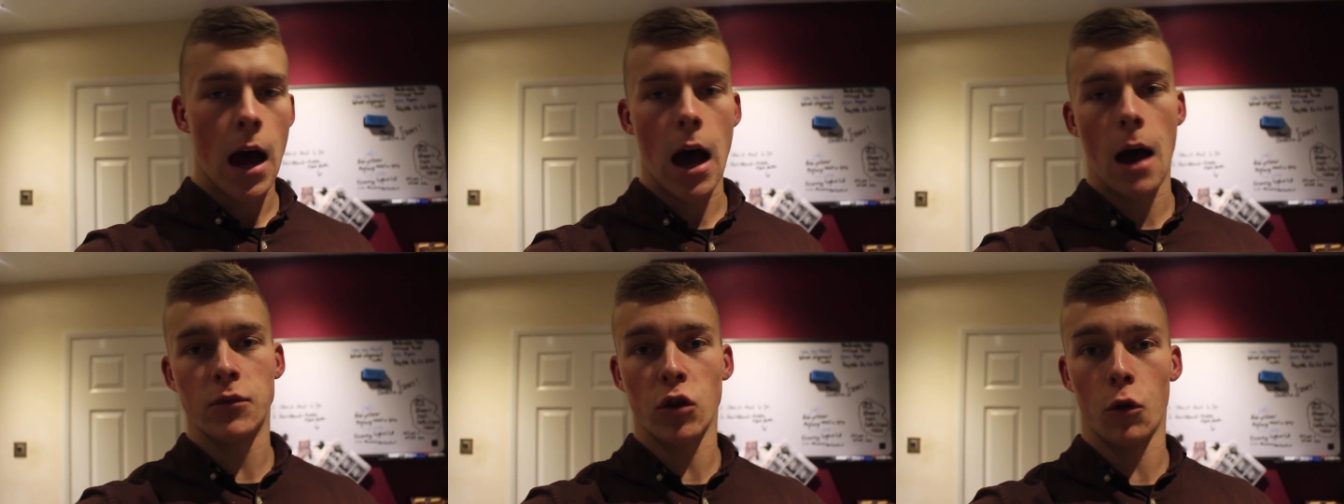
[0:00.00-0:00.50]

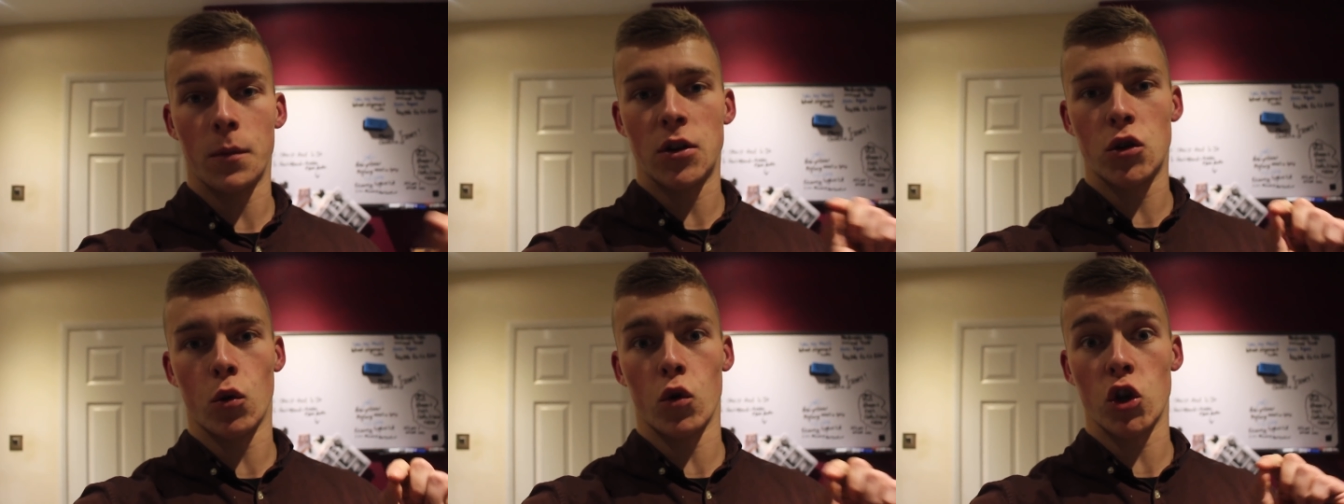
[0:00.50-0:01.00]
Um, so I'll be
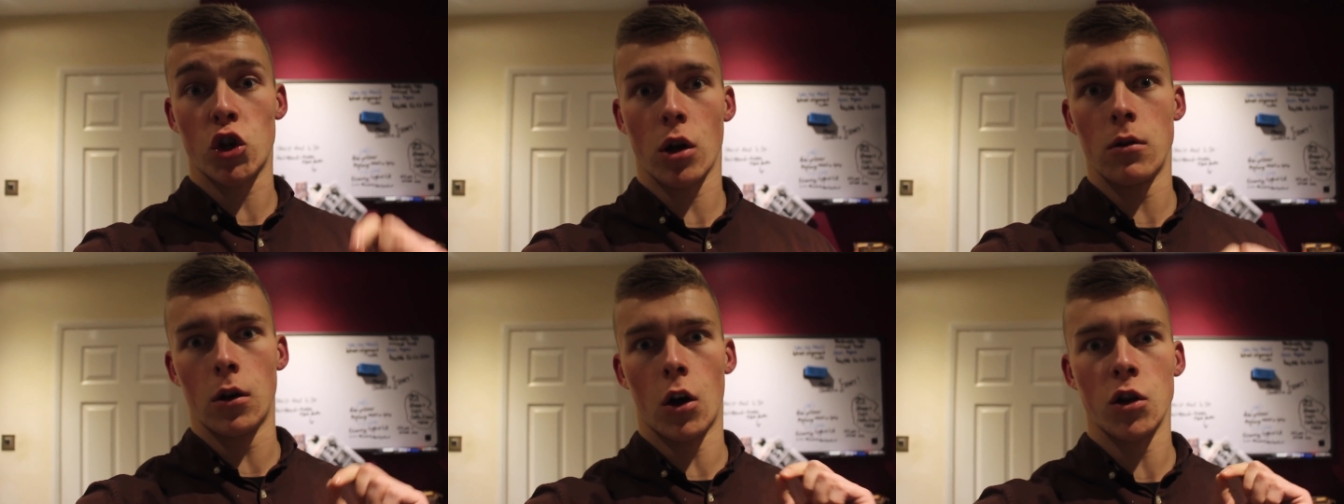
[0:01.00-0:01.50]
sure to
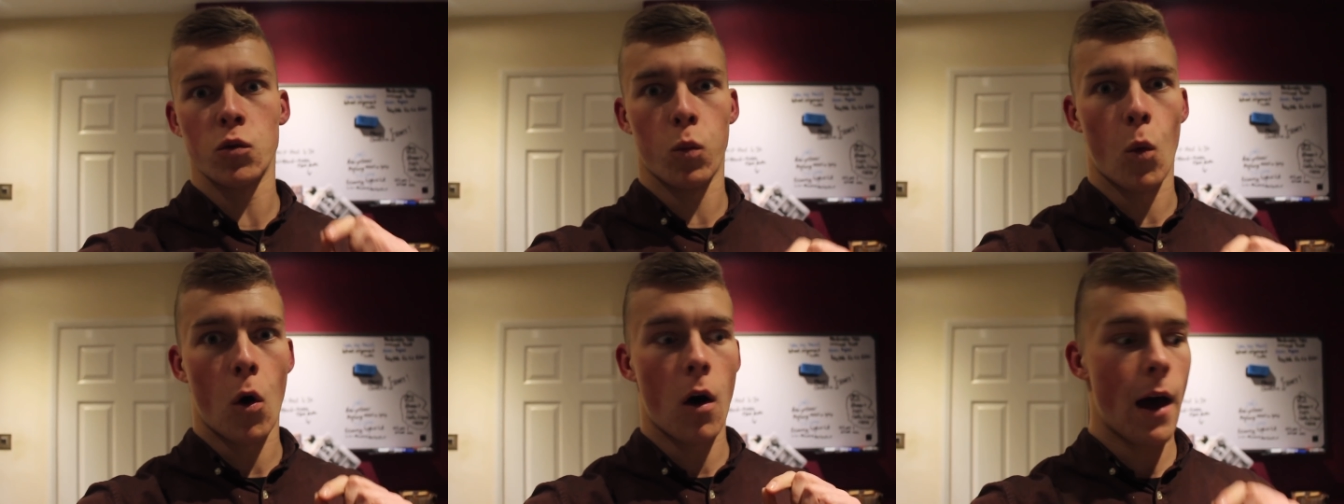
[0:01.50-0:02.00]
show you guys
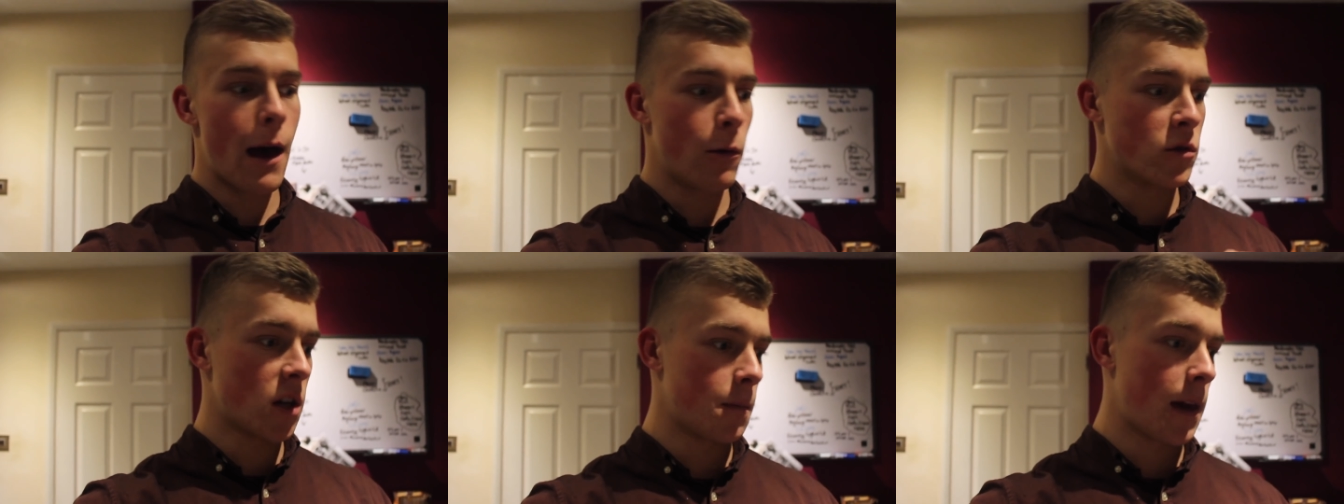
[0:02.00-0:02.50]
what
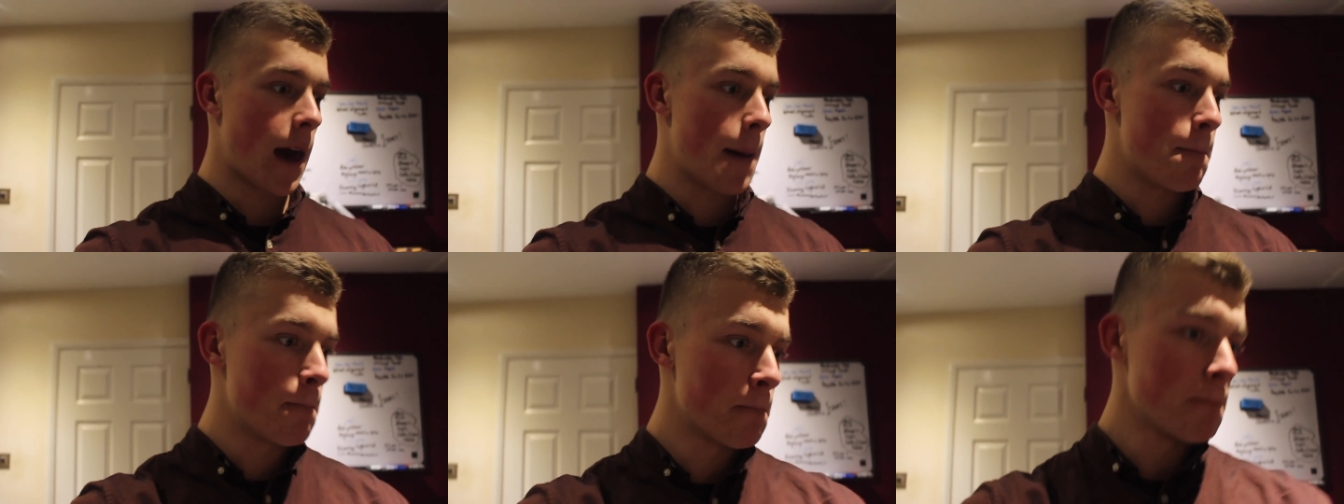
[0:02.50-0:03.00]
else I'm getting.